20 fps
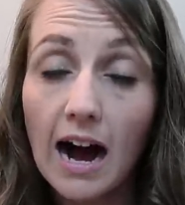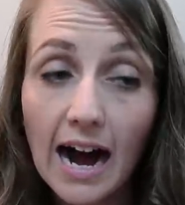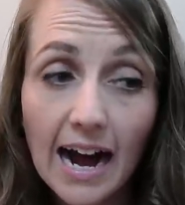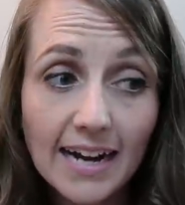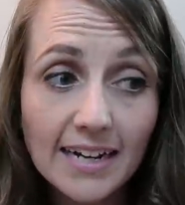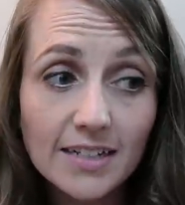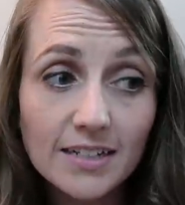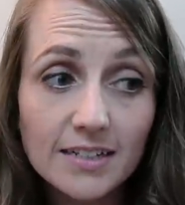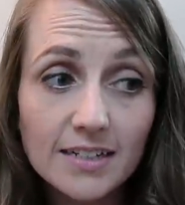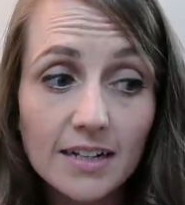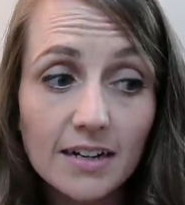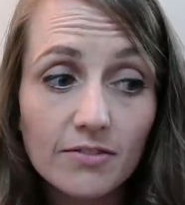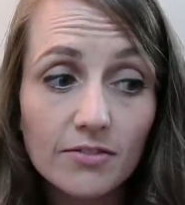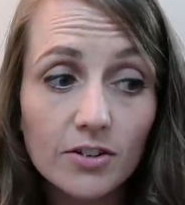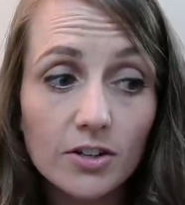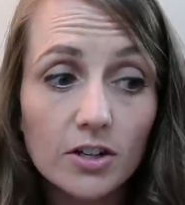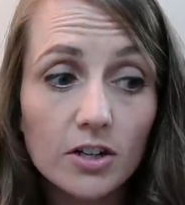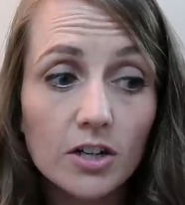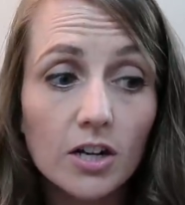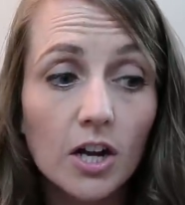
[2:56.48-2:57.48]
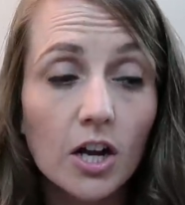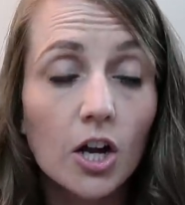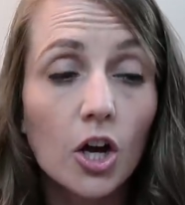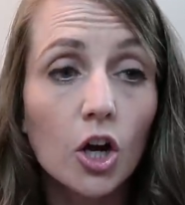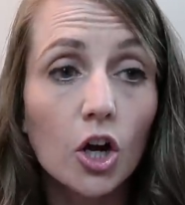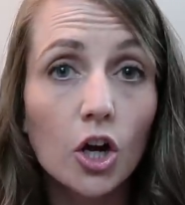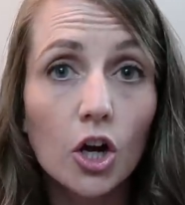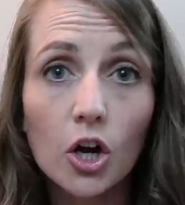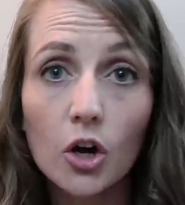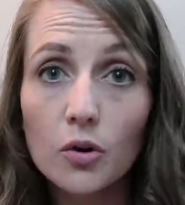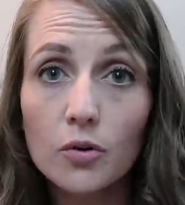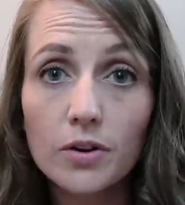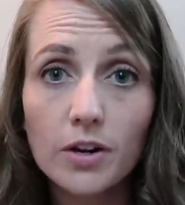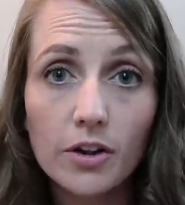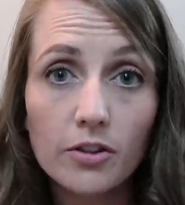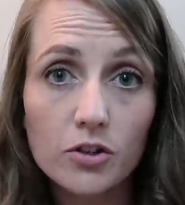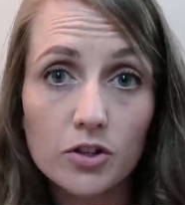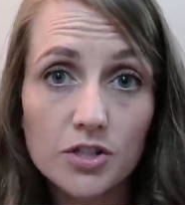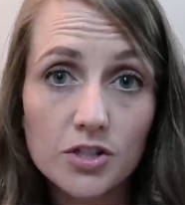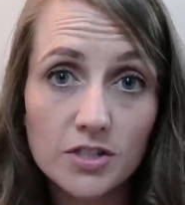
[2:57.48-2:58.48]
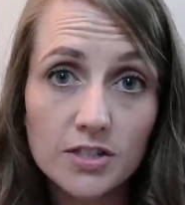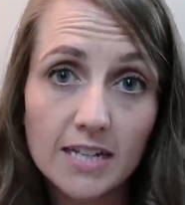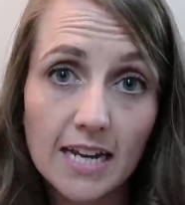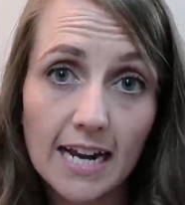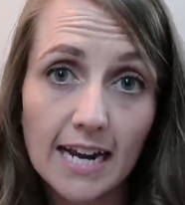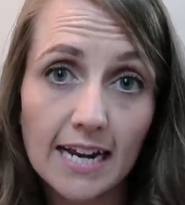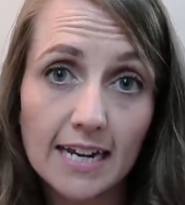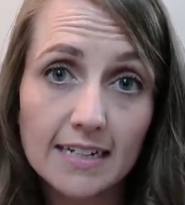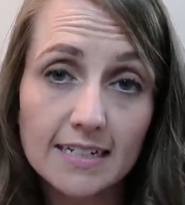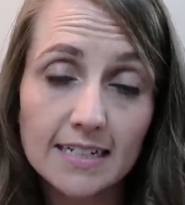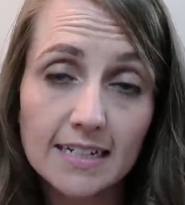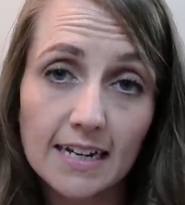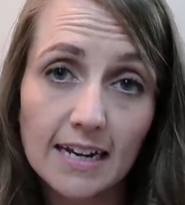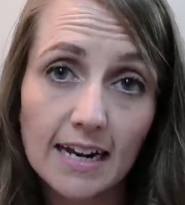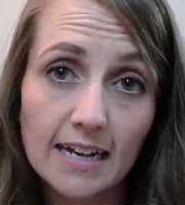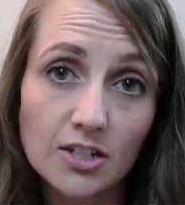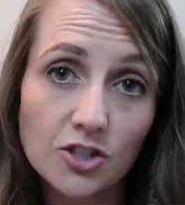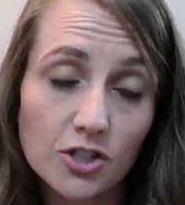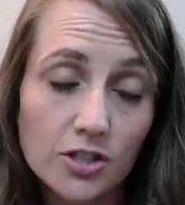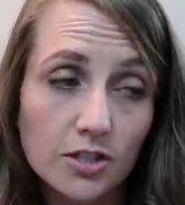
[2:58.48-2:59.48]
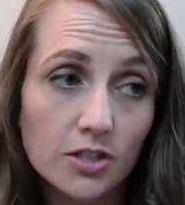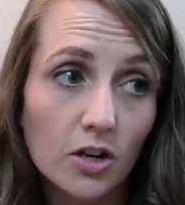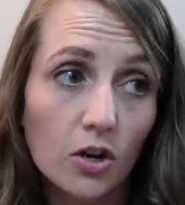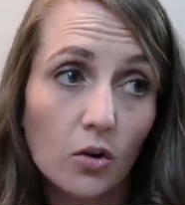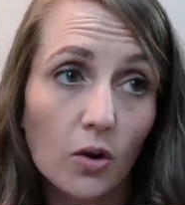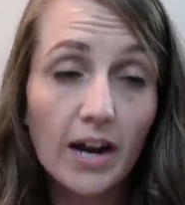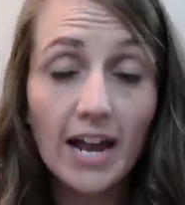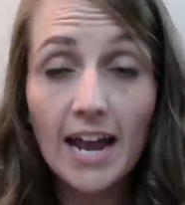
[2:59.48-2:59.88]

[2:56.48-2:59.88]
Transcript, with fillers: I could never go to another state and just go,